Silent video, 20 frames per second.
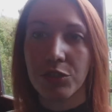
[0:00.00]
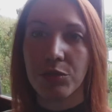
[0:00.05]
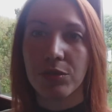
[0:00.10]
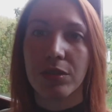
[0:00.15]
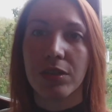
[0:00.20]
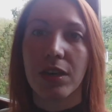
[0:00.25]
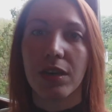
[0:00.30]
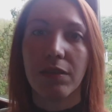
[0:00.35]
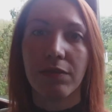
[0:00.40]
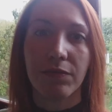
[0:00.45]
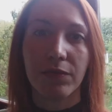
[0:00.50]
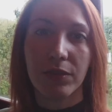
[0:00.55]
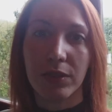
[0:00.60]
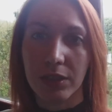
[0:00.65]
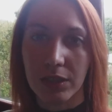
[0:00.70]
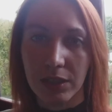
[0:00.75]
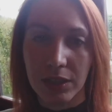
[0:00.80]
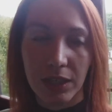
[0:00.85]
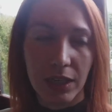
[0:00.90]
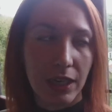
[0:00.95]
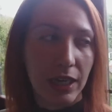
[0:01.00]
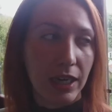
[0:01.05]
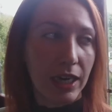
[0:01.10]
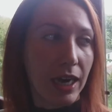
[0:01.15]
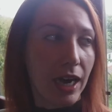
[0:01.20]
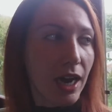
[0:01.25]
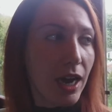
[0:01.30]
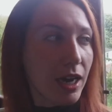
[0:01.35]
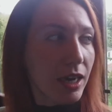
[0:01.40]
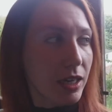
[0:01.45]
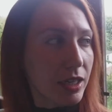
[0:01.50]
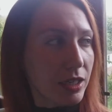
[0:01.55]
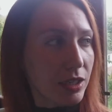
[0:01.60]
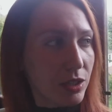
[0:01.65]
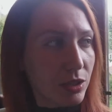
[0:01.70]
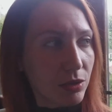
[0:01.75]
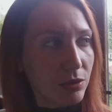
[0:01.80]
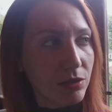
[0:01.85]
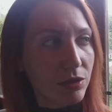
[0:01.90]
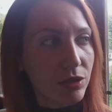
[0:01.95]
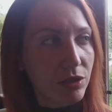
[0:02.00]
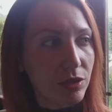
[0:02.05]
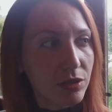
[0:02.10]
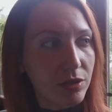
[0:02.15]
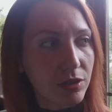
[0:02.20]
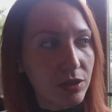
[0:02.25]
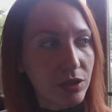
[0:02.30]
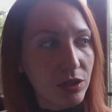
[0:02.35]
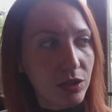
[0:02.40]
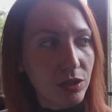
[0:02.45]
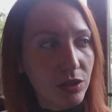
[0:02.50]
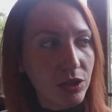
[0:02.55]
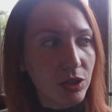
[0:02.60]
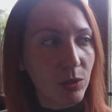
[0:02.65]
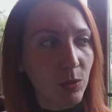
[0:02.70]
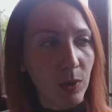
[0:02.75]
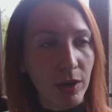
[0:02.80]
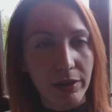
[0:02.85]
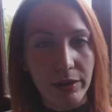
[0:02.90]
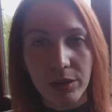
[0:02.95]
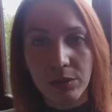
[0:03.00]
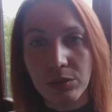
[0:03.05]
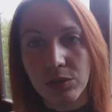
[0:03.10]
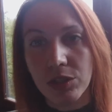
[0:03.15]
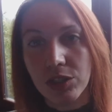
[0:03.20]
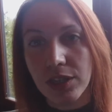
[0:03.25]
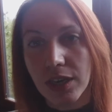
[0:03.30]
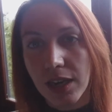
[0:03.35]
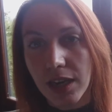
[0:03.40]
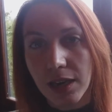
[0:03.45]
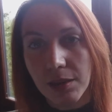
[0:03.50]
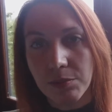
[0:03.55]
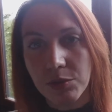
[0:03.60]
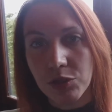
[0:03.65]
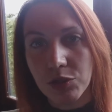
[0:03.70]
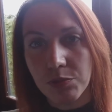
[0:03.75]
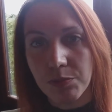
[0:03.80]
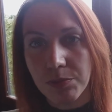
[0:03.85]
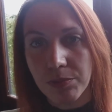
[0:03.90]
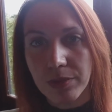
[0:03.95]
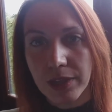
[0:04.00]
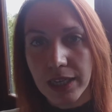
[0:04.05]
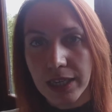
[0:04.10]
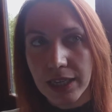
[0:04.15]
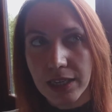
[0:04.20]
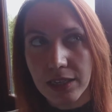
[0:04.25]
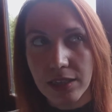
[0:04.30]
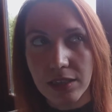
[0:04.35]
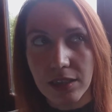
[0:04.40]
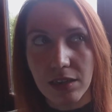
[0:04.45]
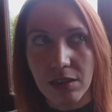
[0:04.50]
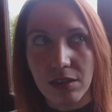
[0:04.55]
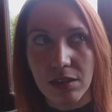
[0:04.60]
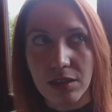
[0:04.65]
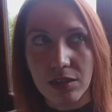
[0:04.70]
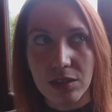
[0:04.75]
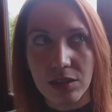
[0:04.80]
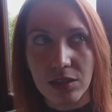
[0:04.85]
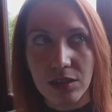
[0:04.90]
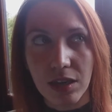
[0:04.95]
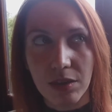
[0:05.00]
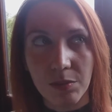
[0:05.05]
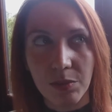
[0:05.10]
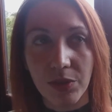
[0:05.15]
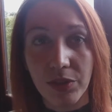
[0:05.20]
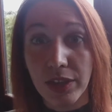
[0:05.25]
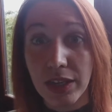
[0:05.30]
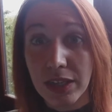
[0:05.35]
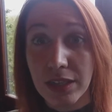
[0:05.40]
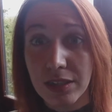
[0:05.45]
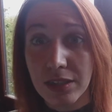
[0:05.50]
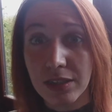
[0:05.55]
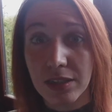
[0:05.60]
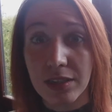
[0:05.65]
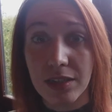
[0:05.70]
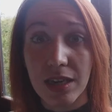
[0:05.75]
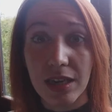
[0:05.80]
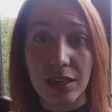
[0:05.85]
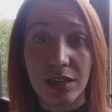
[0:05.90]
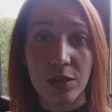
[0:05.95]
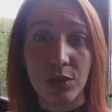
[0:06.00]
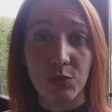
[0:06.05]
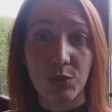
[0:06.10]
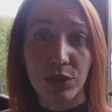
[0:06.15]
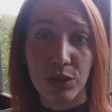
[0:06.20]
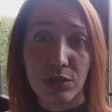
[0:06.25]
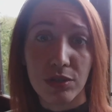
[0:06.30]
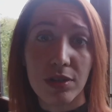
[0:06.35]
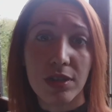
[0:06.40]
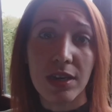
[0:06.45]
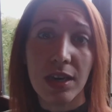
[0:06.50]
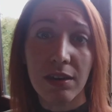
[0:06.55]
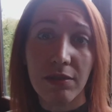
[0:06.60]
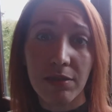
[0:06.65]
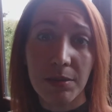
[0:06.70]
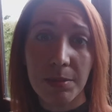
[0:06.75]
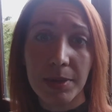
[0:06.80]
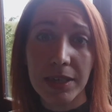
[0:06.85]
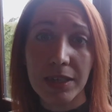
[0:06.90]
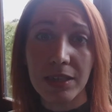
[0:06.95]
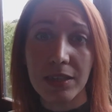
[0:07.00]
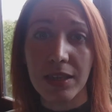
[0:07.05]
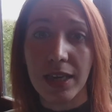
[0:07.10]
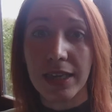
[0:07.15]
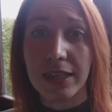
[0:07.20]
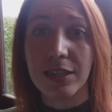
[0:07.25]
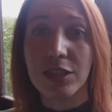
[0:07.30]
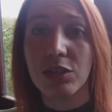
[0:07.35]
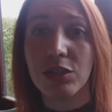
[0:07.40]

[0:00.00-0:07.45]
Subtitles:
you comfort. It's also not a very good time to plan some things connected with your government, like